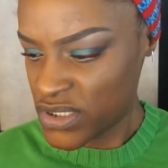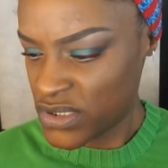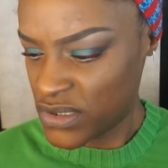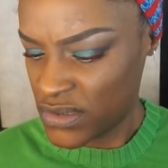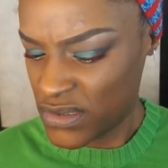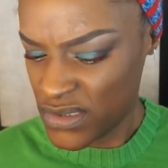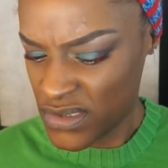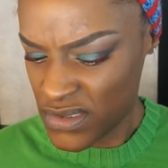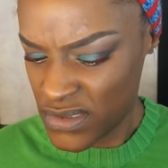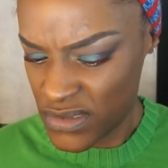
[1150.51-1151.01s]
And
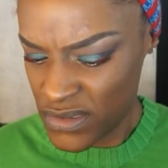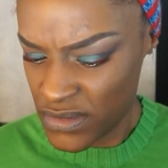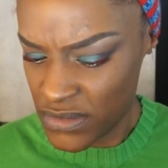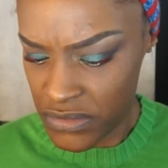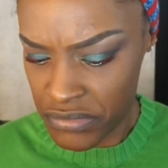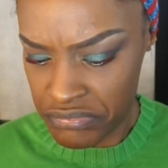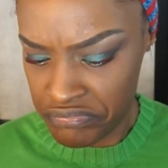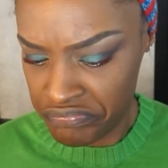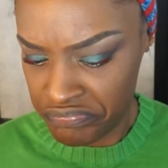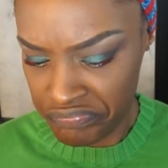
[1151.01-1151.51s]
this is
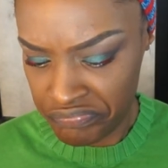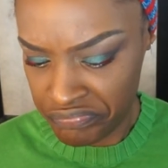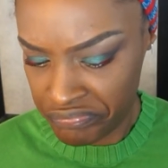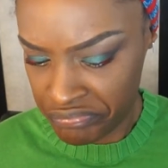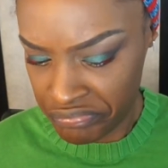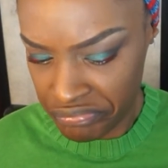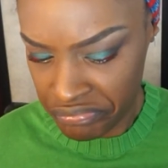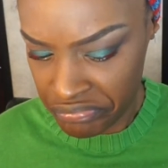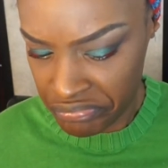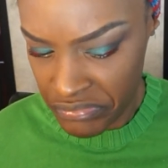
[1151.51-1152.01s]

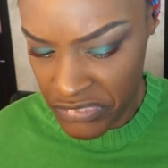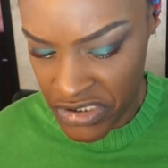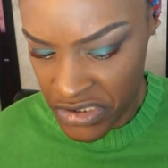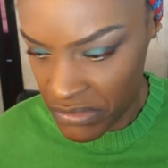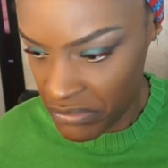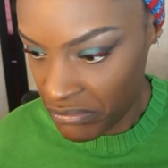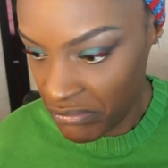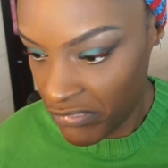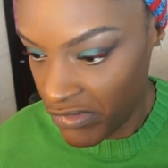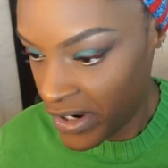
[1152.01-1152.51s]

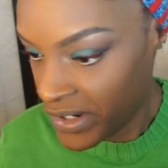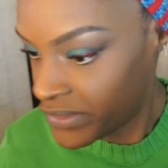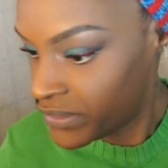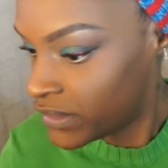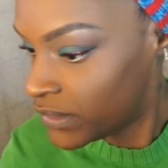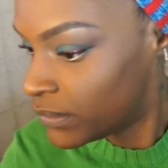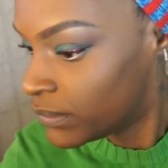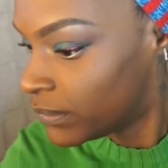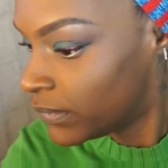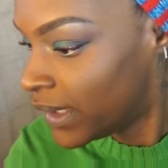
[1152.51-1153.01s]
some
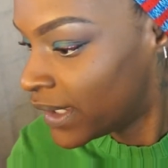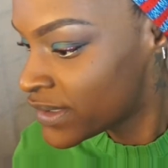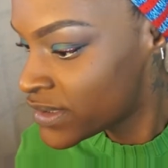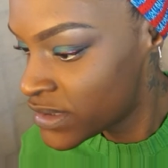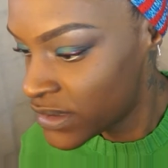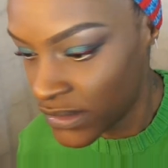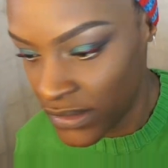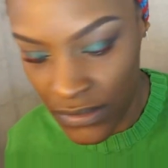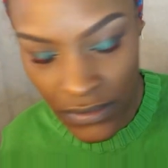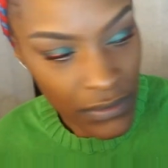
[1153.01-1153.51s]
random.
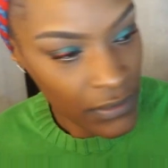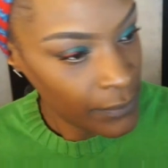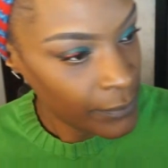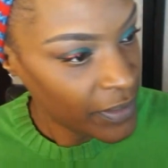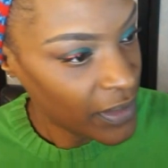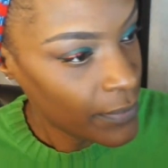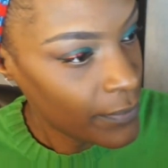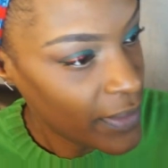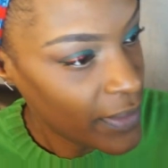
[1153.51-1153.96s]
Actually, let me get